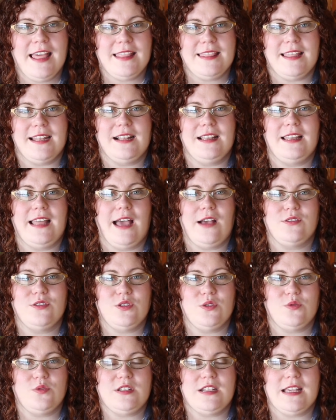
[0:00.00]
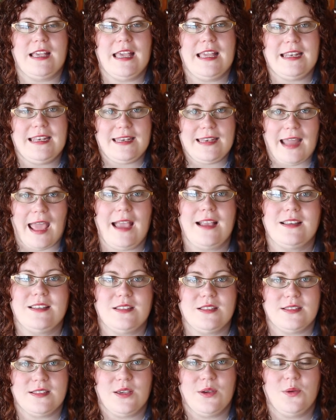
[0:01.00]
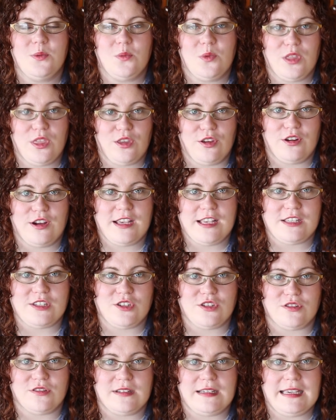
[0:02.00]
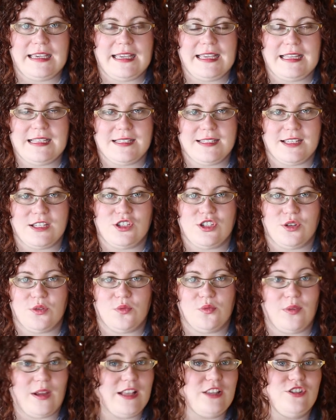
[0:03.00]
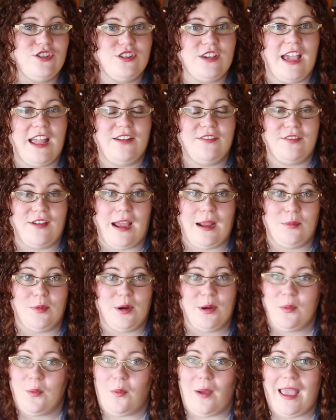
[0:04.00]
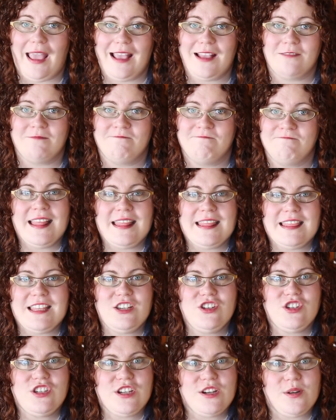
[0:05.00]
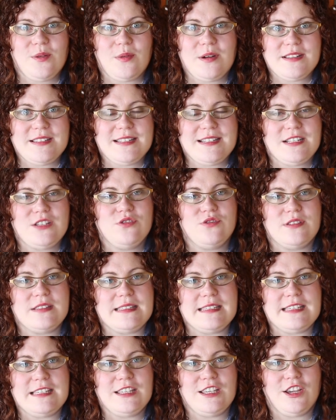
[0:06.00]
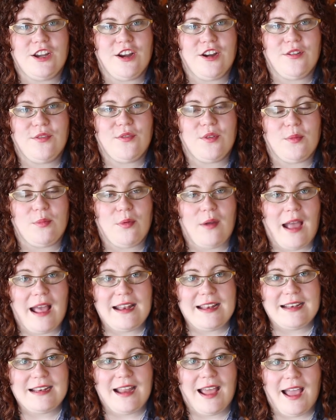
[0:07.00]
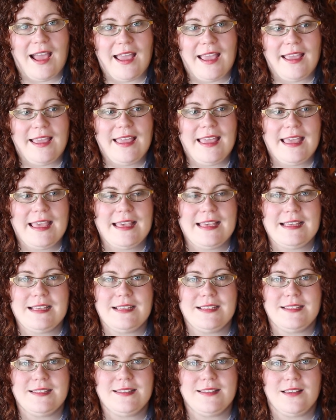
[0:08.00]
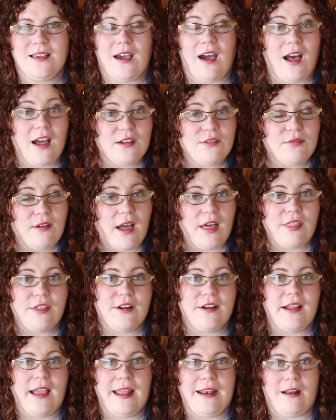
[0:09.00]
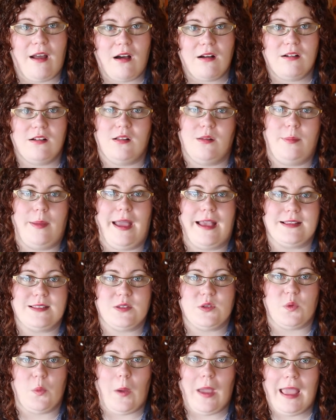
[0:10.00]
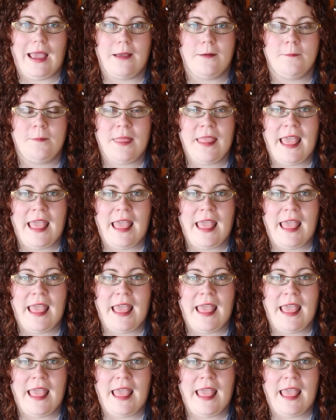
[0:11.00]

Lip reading: that allows you to connect with your history in such a rich and vibrant way. This year was an interesting year for Brad and I. His godfather and uncle passed away,